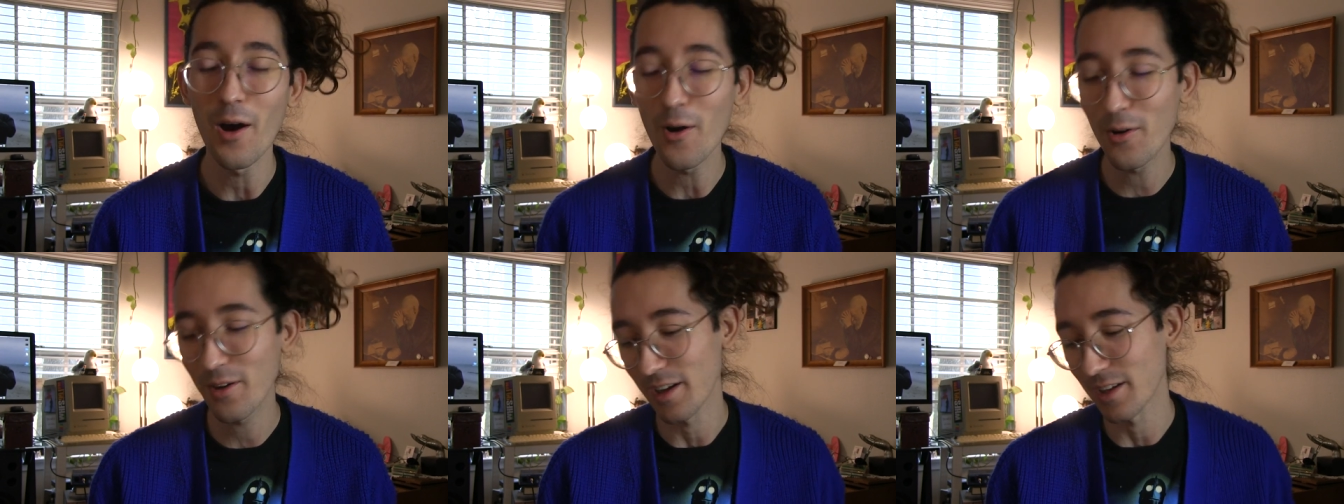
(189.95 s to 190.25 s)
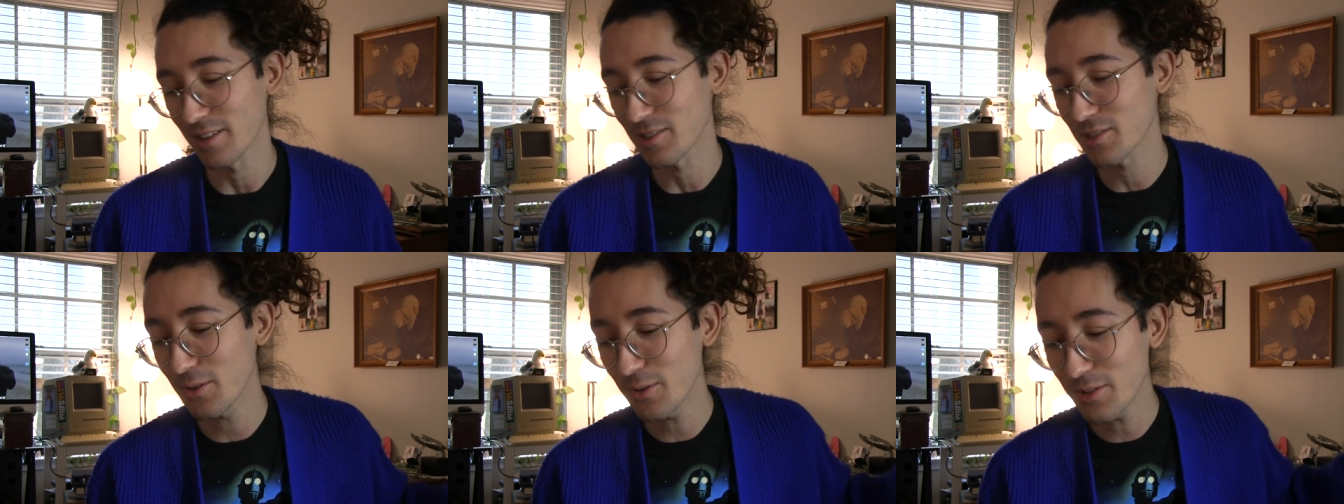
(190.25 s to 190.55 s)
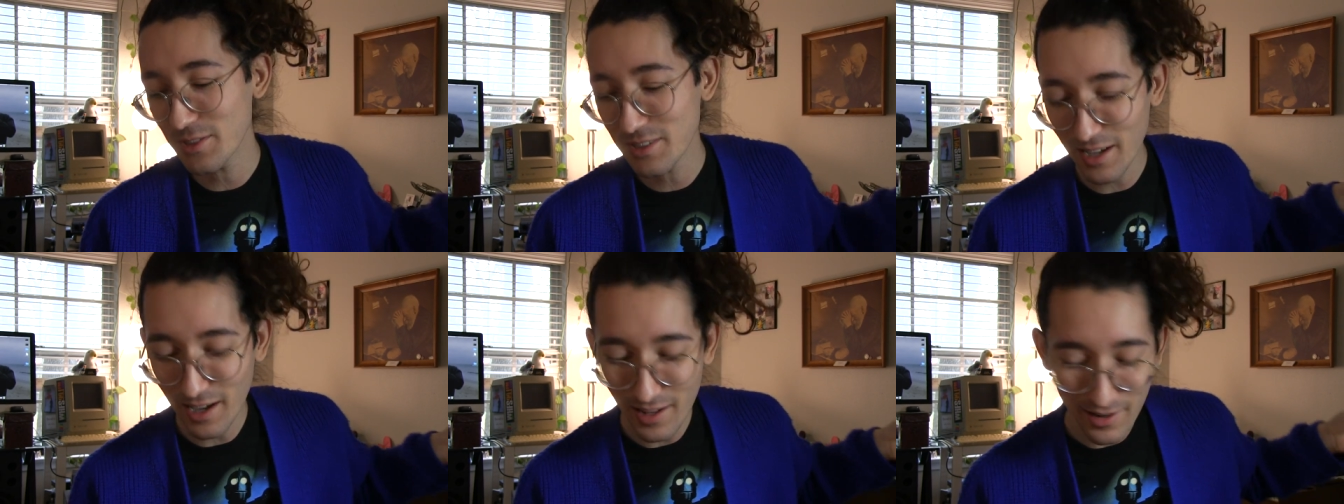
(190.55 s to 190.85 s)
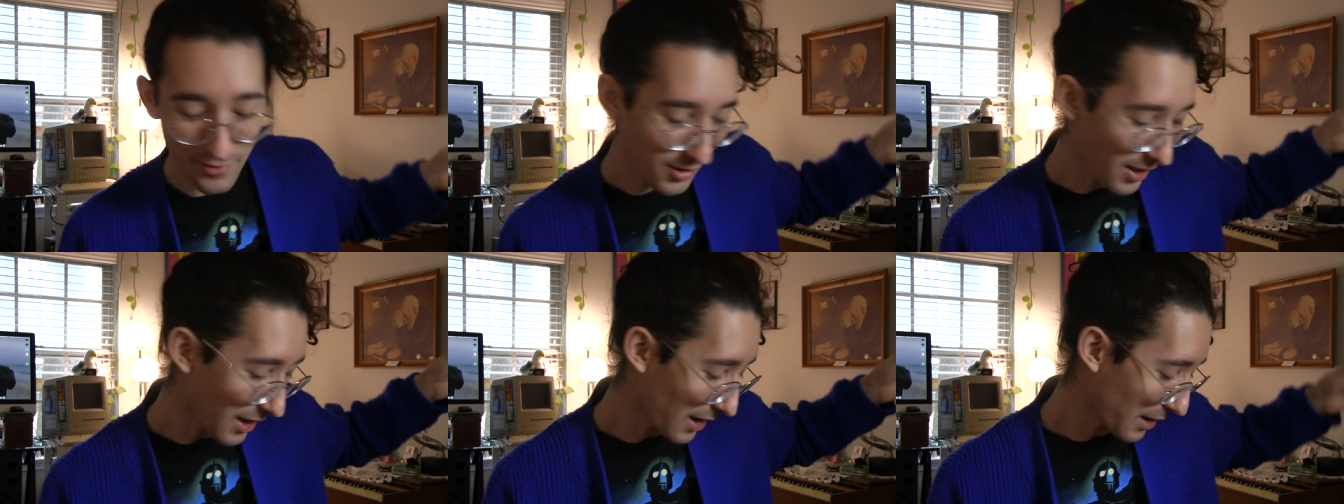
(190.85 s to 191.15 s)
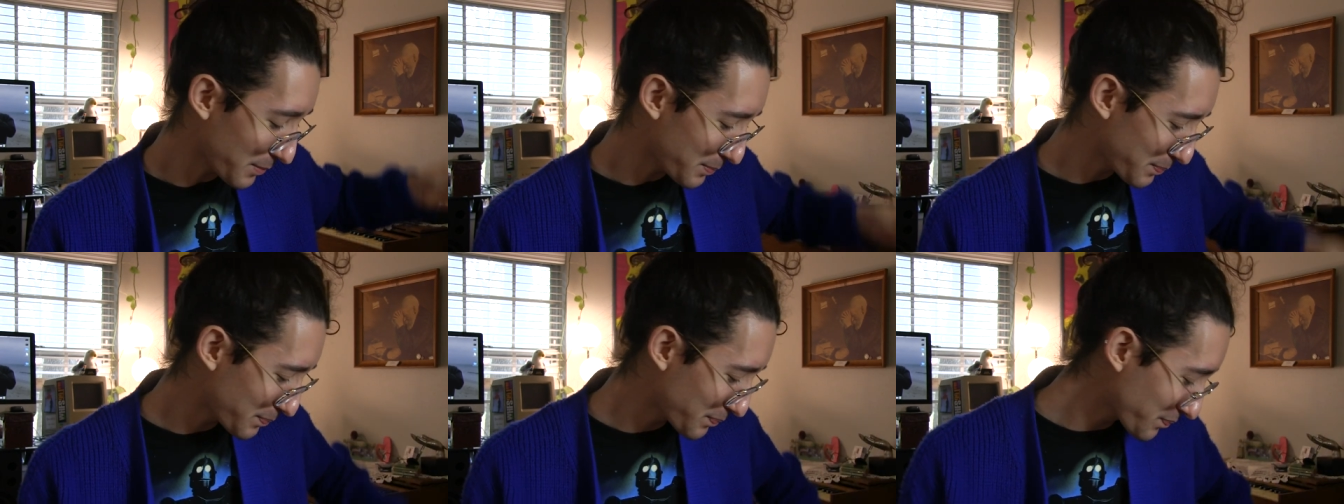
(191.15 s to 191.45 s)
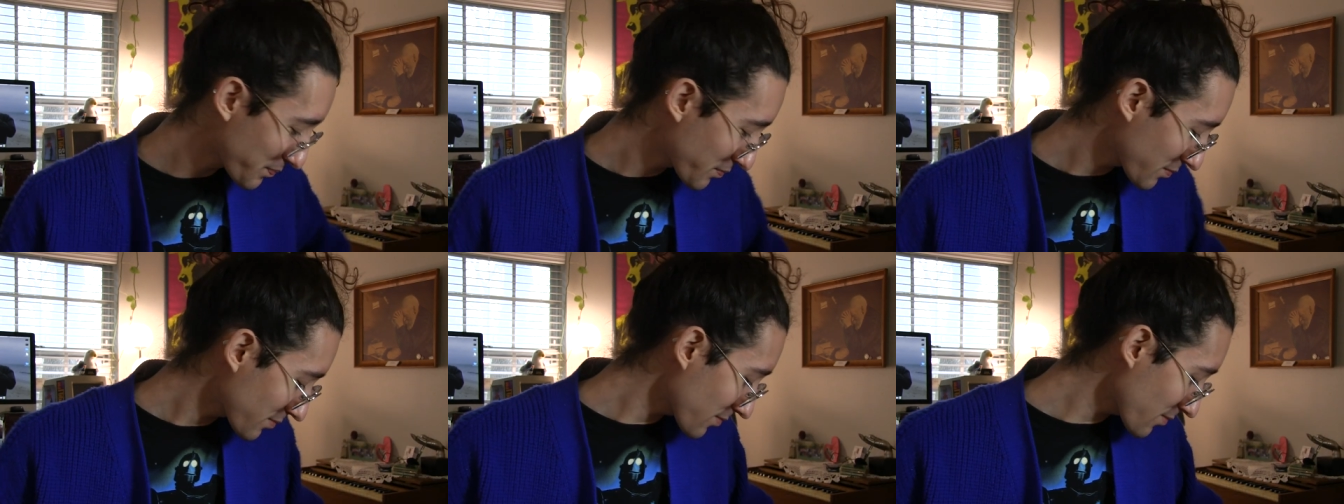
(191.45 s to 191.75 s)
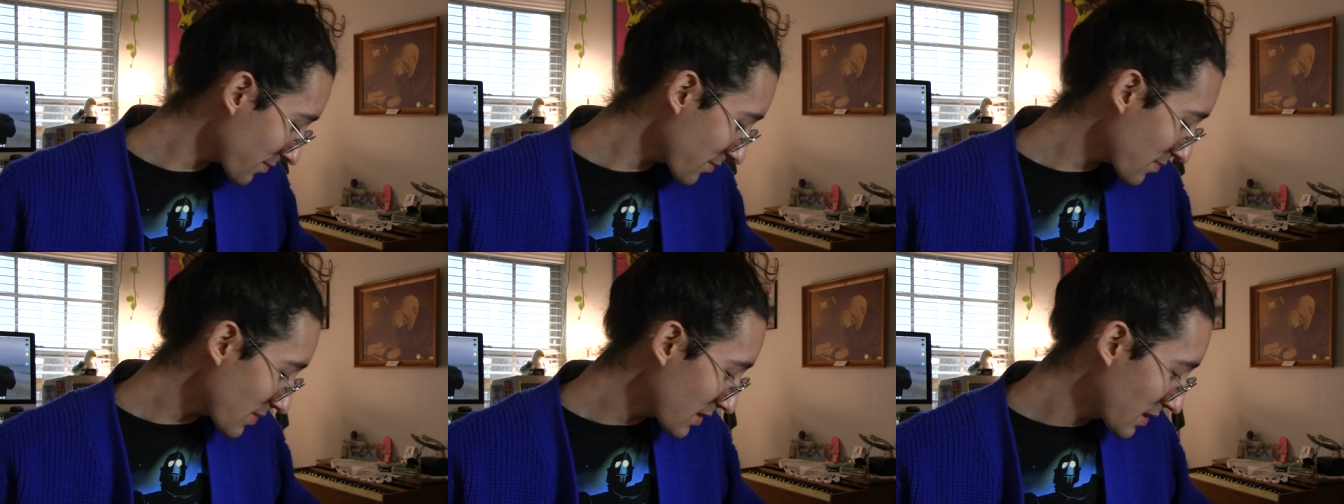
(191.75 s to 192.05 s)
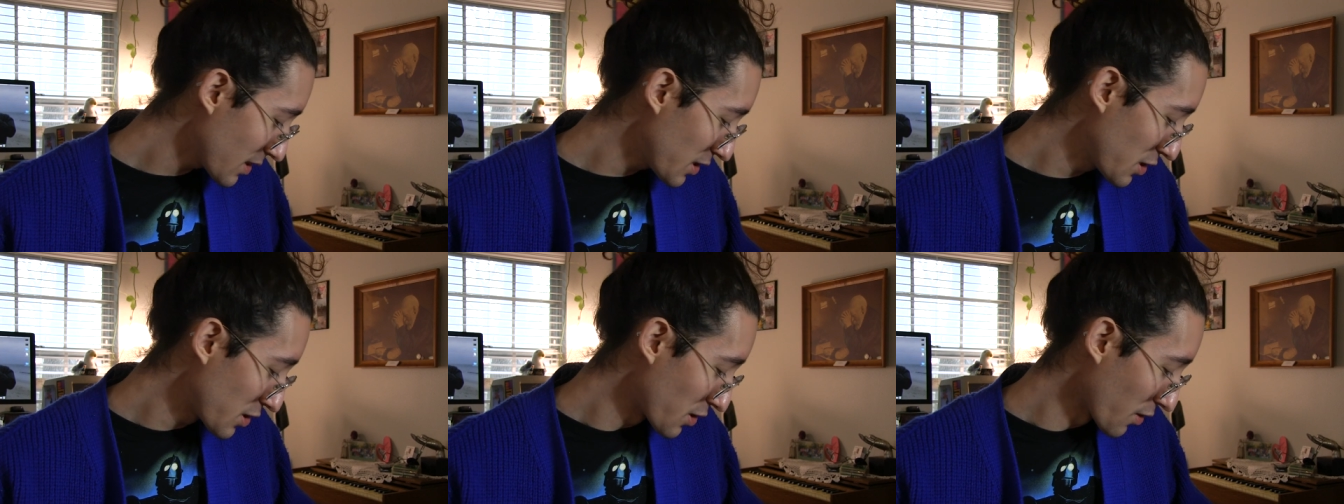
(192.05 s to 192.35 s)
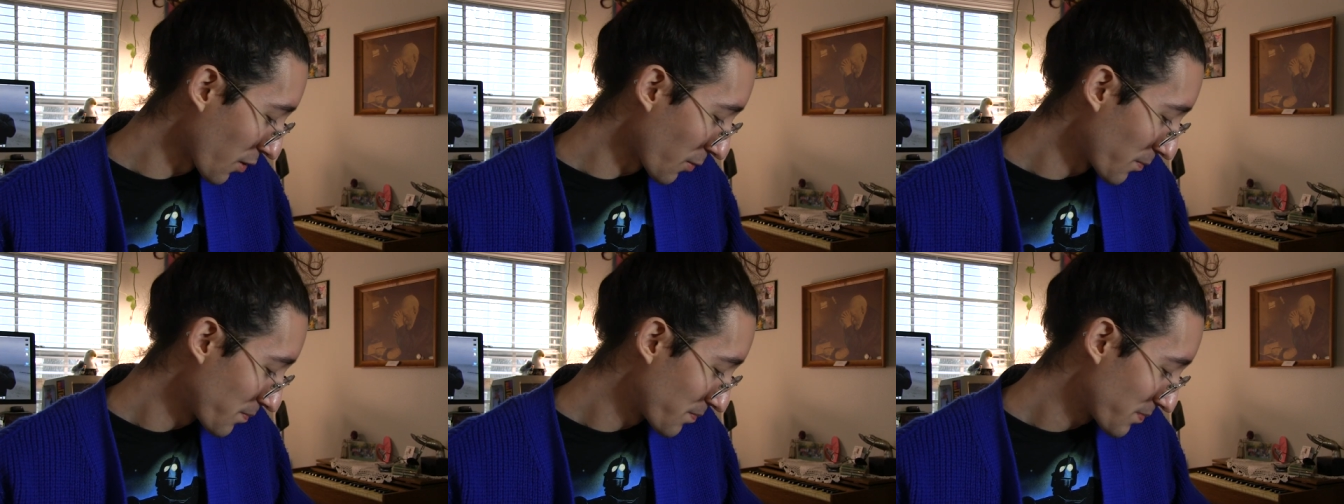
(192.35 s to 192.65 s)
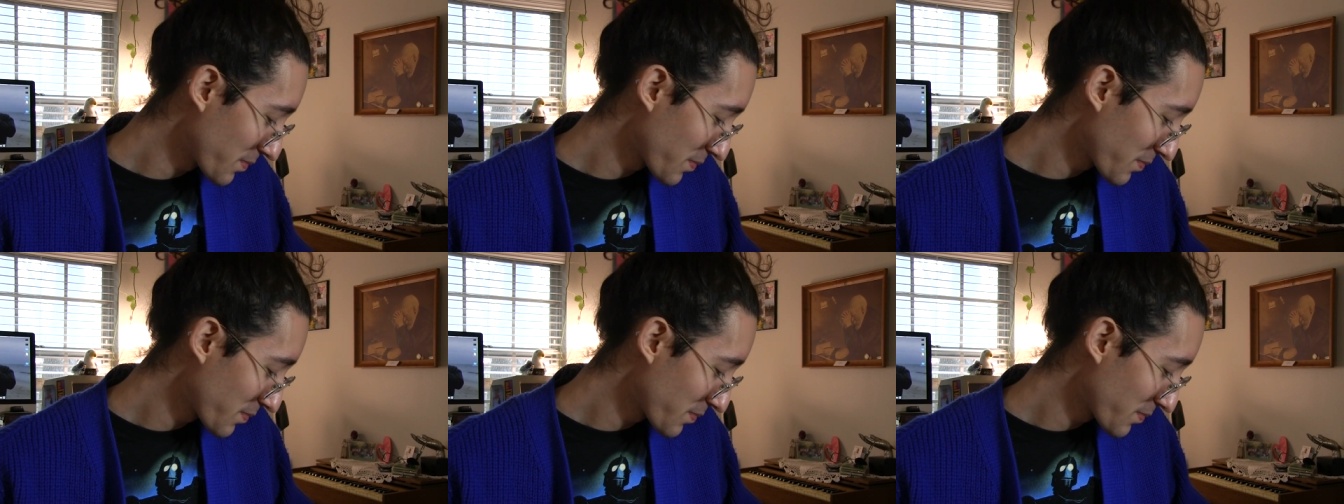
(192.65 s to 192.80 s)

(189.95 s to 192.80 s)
Okay, so it's kind of like, you know.